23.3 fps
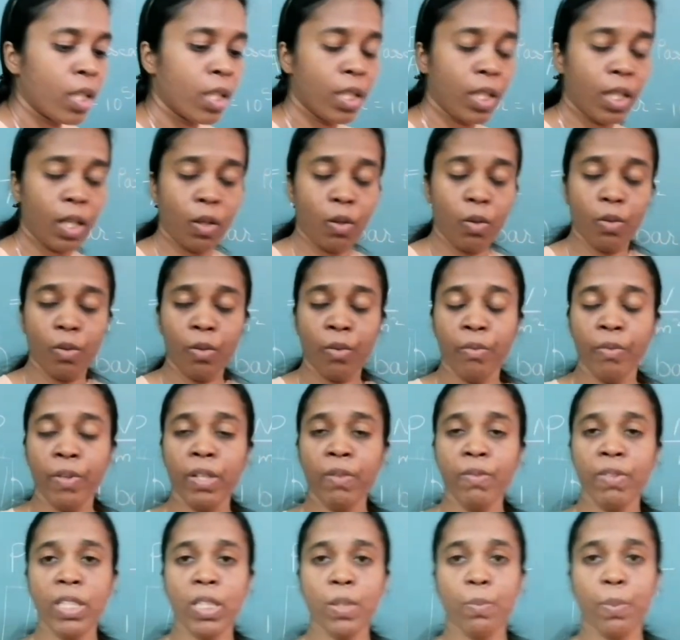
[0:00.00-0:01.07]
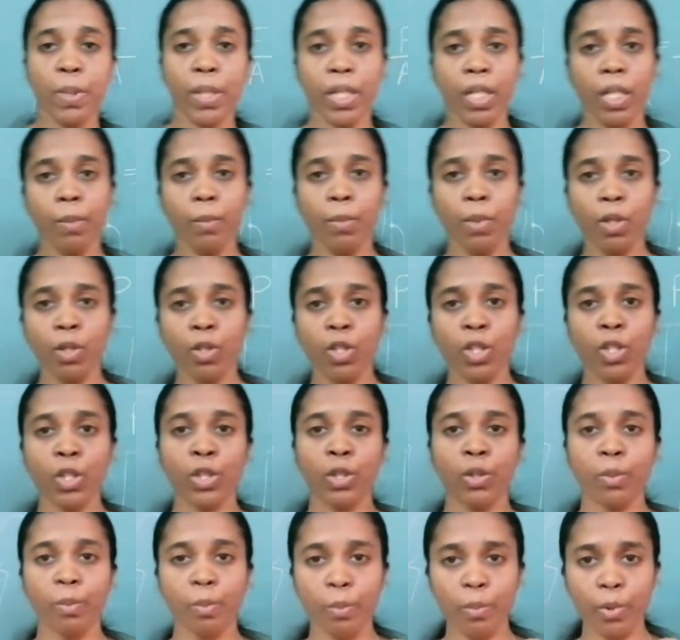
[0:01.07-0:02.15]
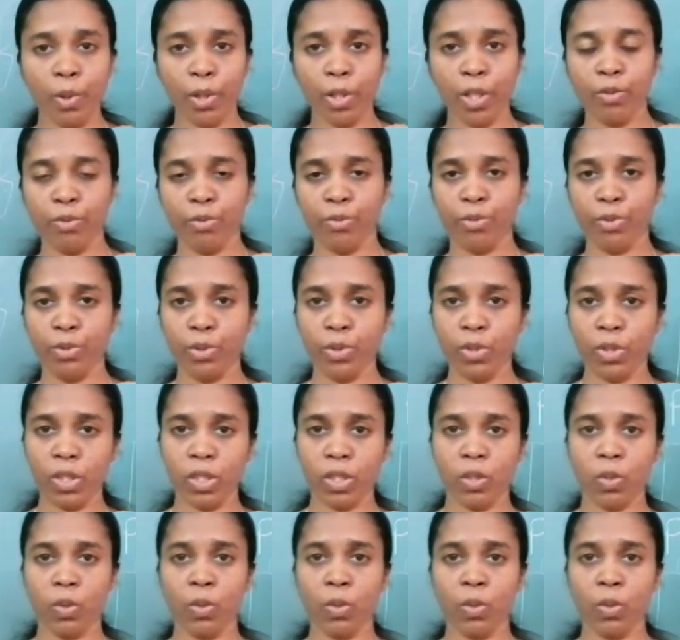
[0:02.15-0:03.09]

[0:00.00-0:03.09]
Now, when we speak about buoyant force,